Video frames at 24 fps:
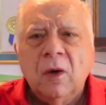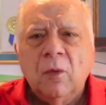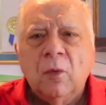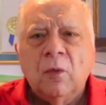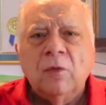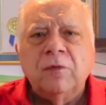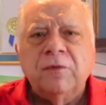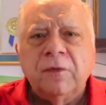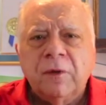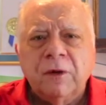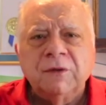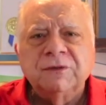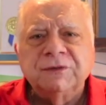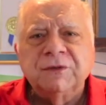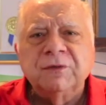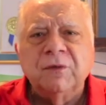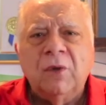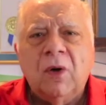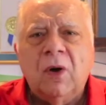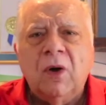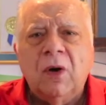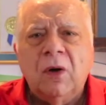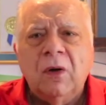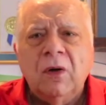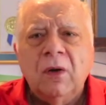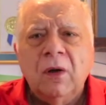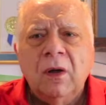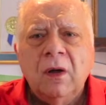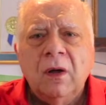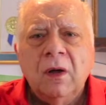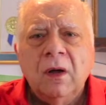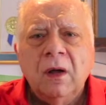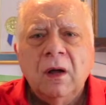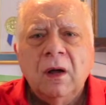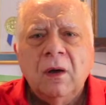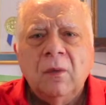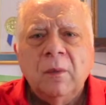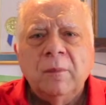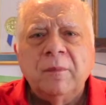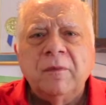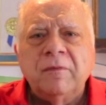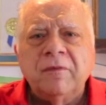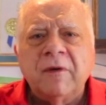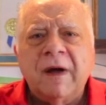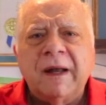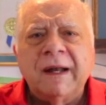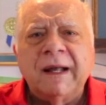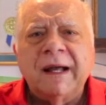Well, first of all, we
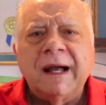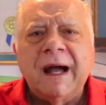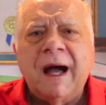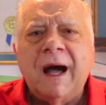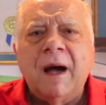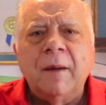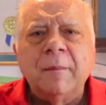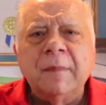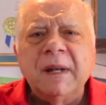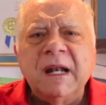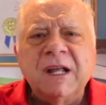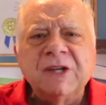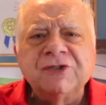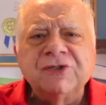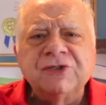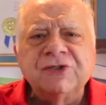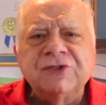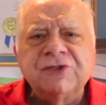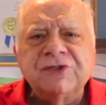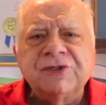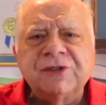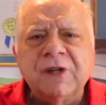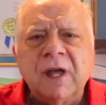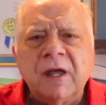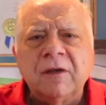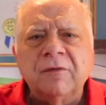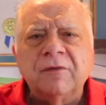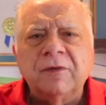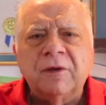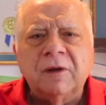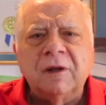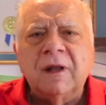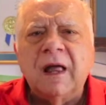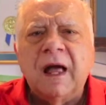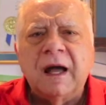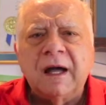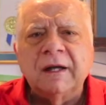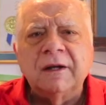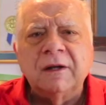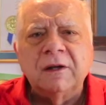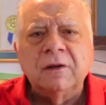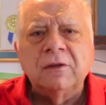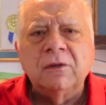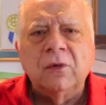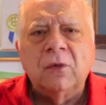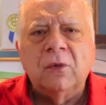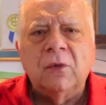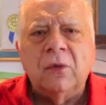provide a combination safe, a lock and
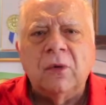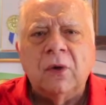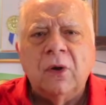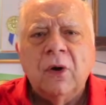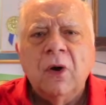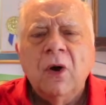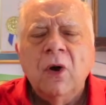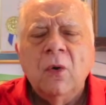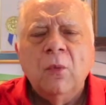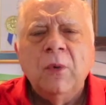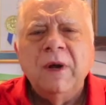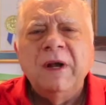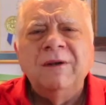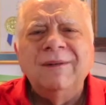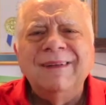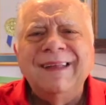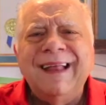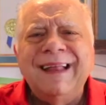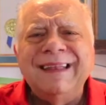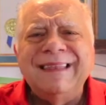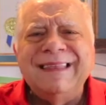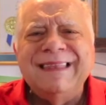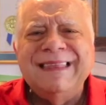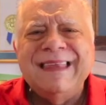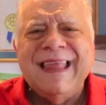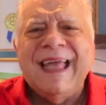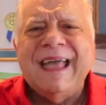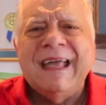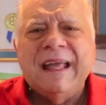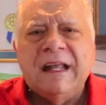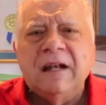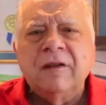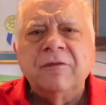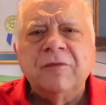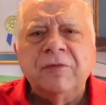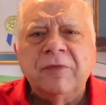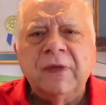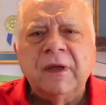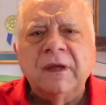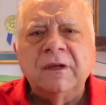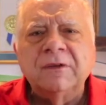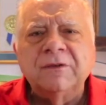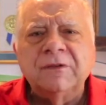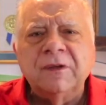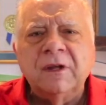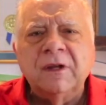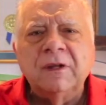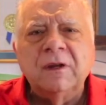a door. We don't let negative
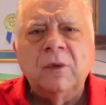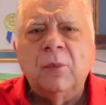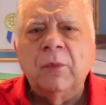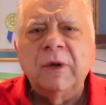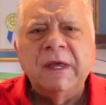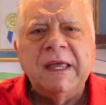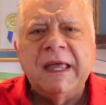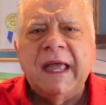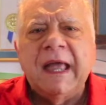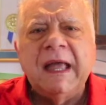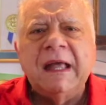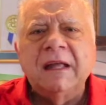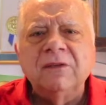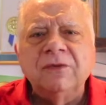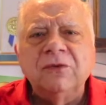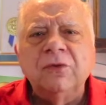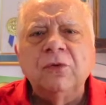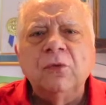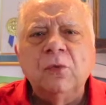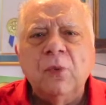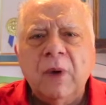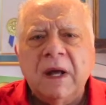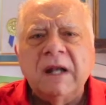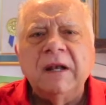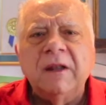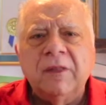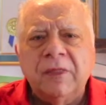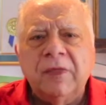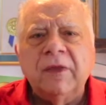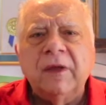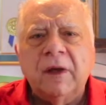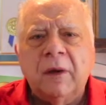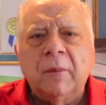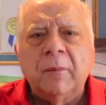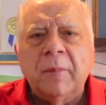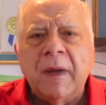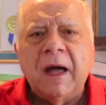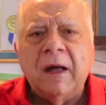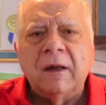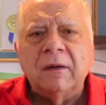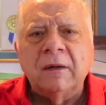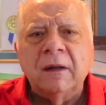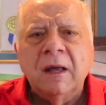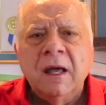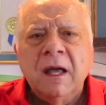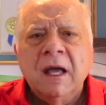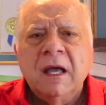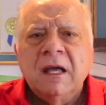things in that we can't do anything
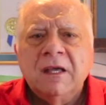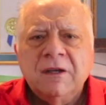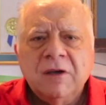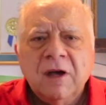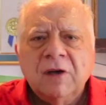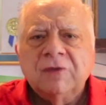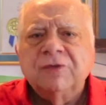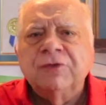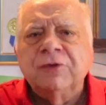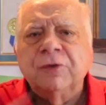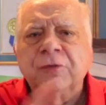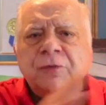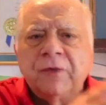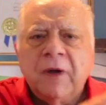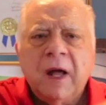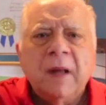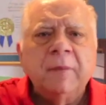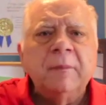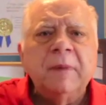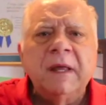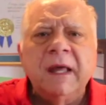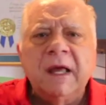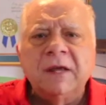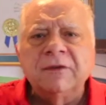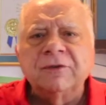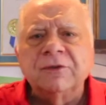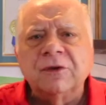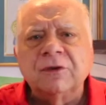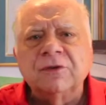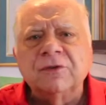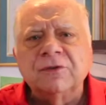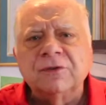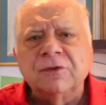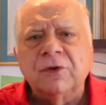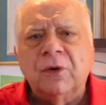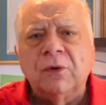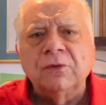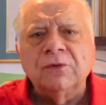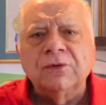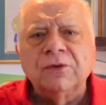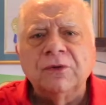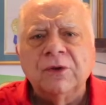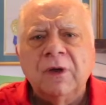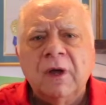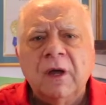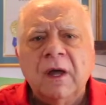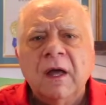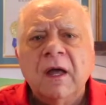about. Yes, your family has
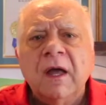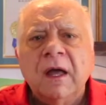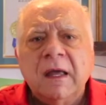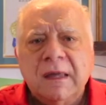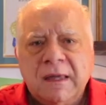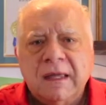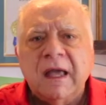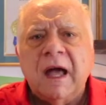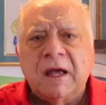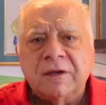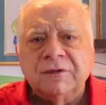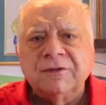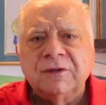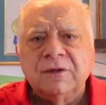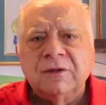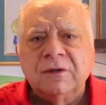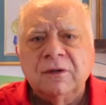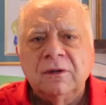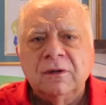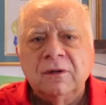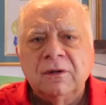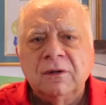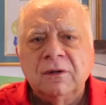concerns. Yes.